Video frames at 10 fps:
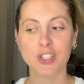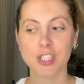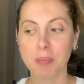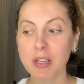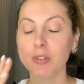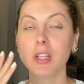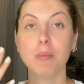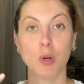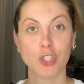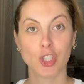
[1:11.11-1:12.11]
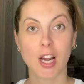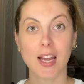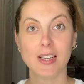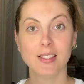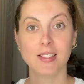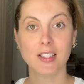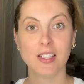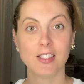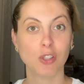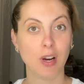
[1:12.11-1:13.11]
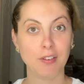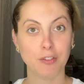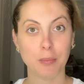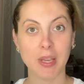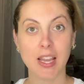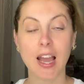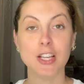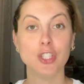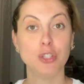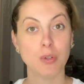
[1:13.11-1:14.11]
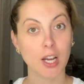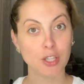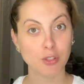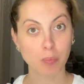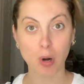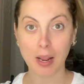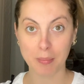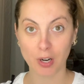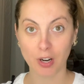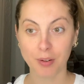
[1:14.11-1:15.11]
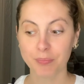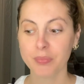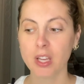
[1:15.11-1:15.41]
just being really moisturized is great for me. I do not use primer